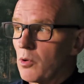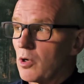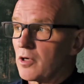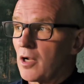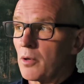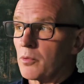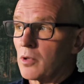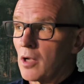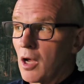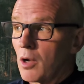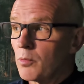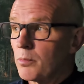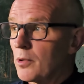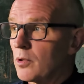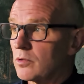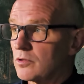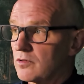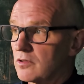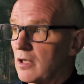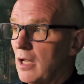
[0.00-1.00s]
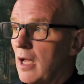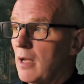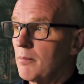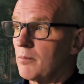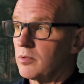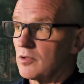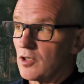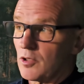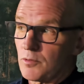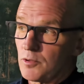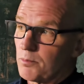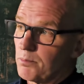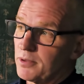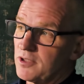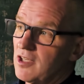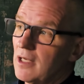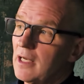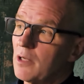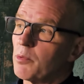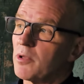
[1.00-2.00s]
I don't know, but
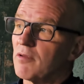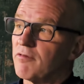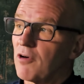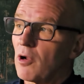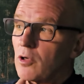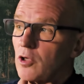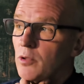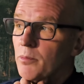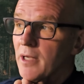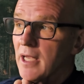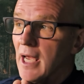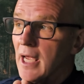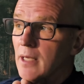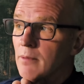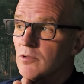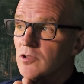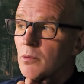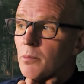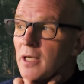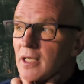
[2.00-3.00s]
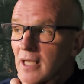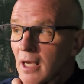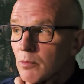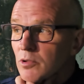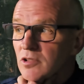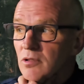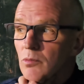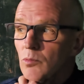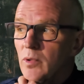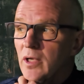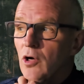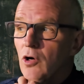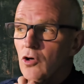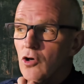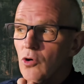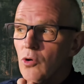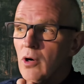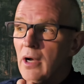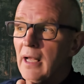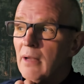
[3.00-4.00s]
particularly with the volume of games. I mean, we got
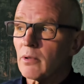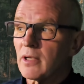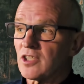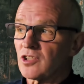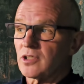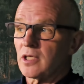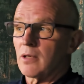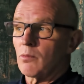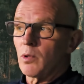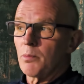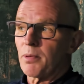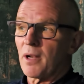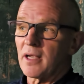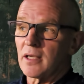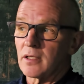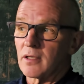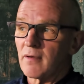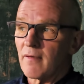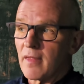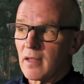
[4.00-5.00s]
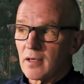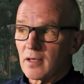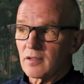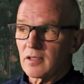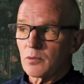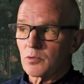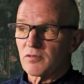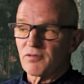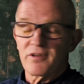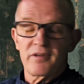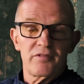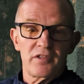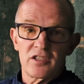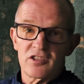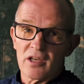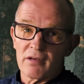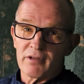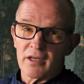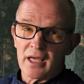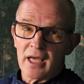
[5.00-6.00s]
caught out last year. We played, I think it was
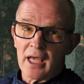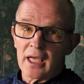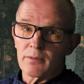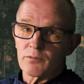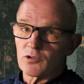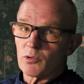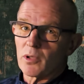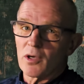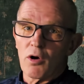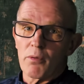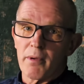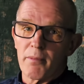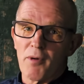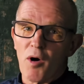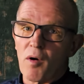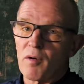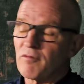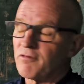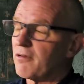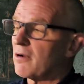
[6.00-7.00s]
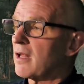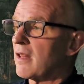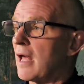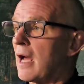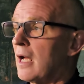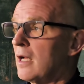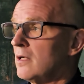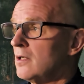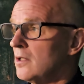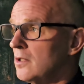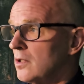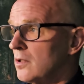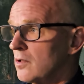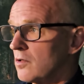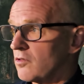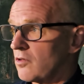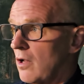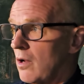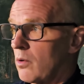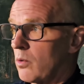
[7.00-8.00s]
57 games. We've got to be mindful of that.
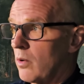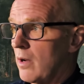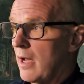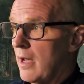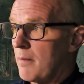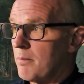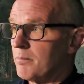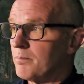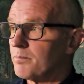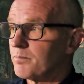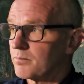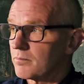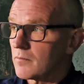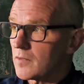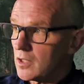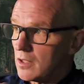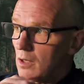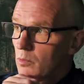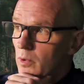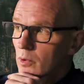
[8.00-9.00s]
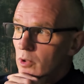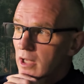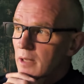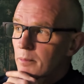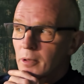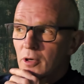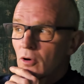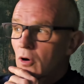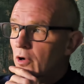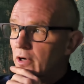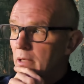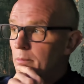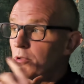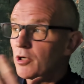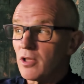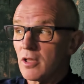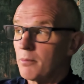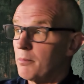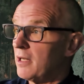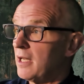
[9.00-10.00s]
So you know, we'll keep an eye on it. But
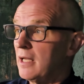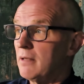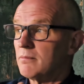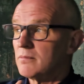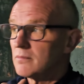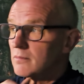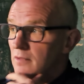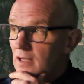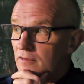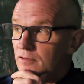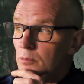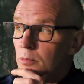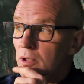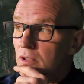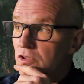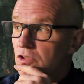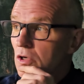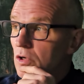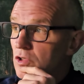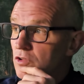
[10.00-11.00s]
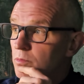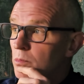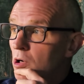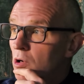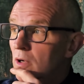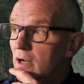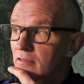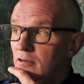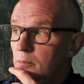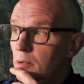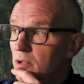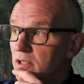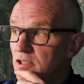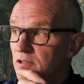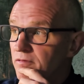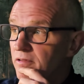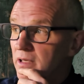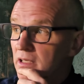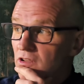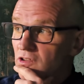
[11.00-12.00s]
at the minute, everybody's got a smile, everybody's
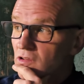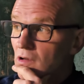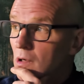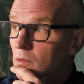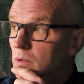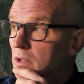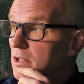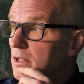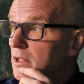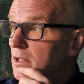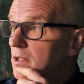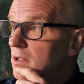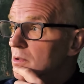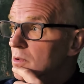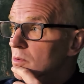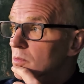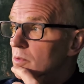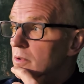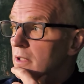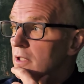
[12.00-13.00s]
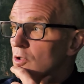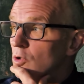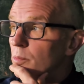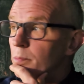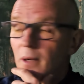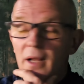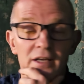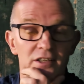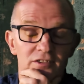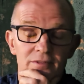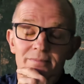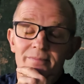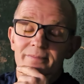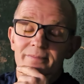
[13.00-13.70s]
fit, so we're in a good place.